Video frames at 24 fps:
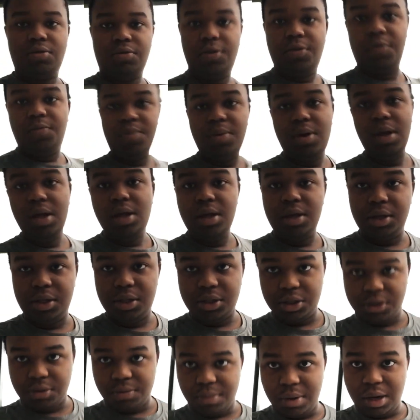with me,
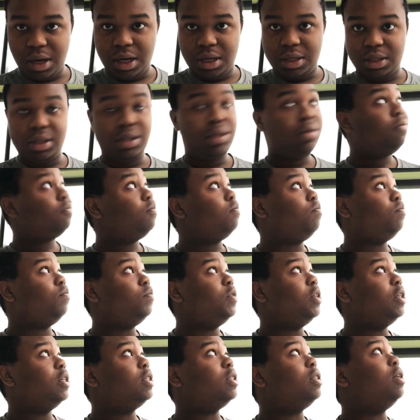Jeremiah,
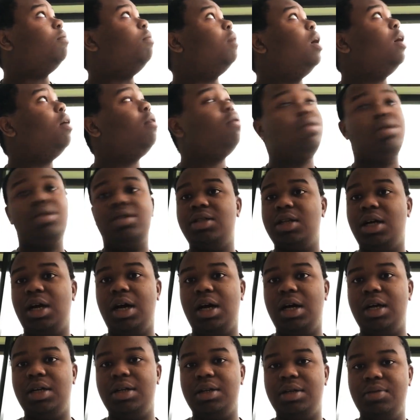there's the
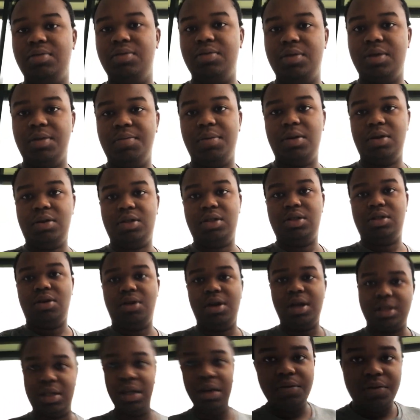outside, the birds and all
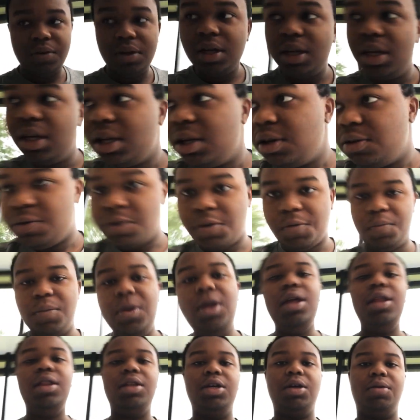that stuff. With
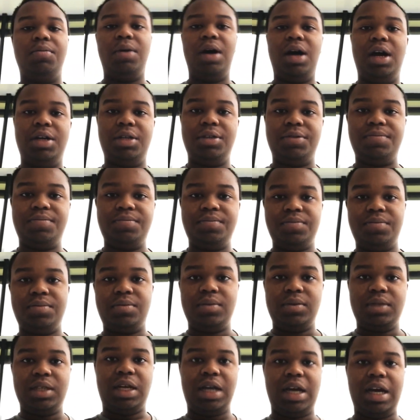me, Jeremiah,
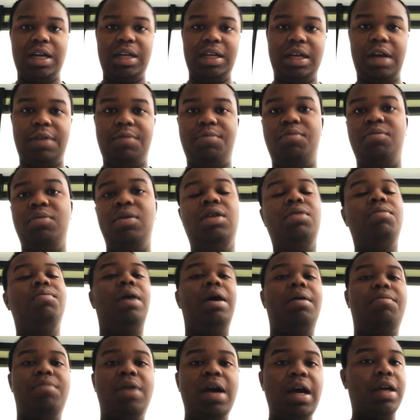I have made
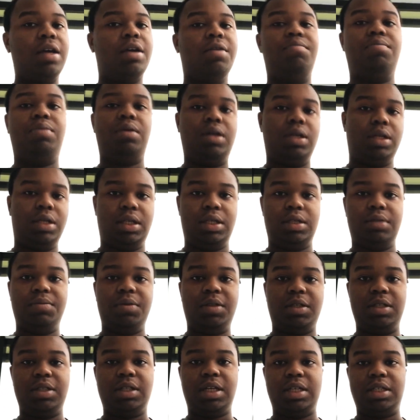my backup plan
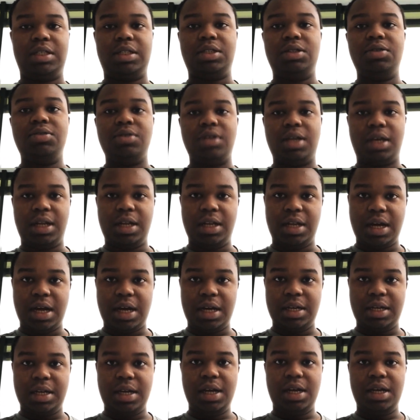because I still cannot
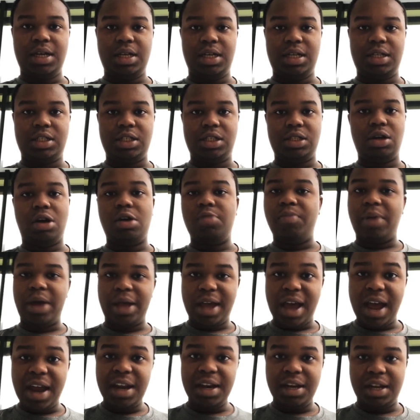install my
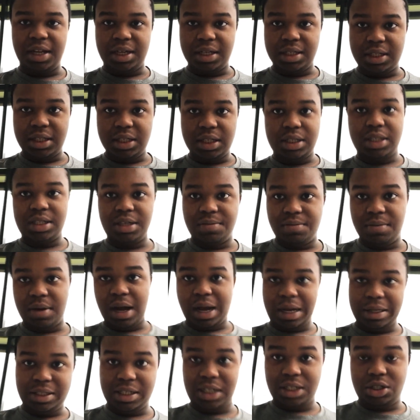editing system
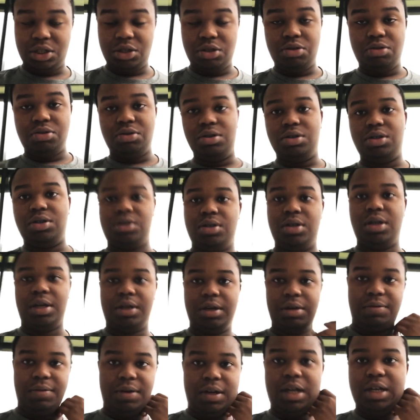as I showed
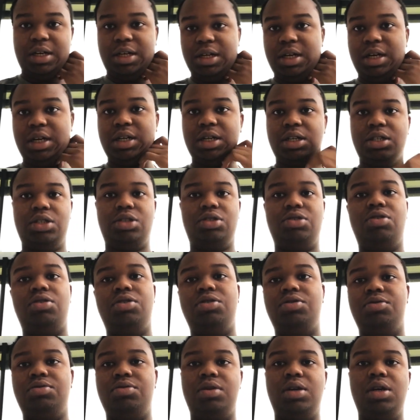when I'm gonna show
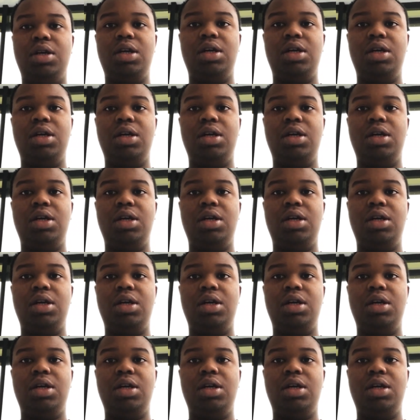you